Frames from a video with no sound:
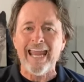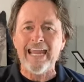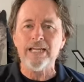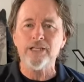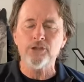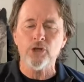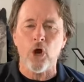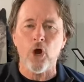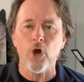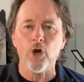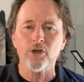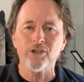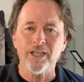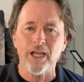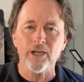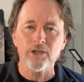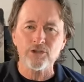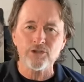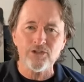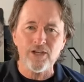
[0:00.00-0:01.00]
A
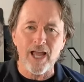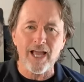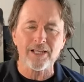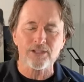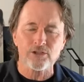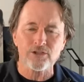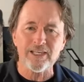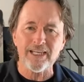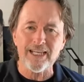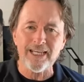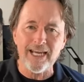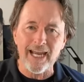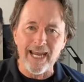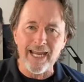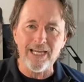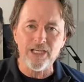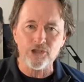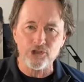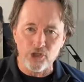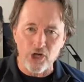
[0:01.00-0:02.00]
dog does not
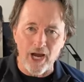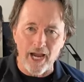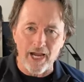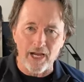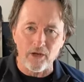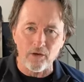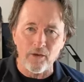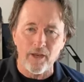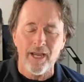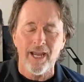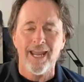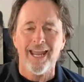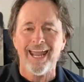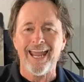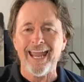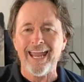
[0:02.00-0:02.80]
see a child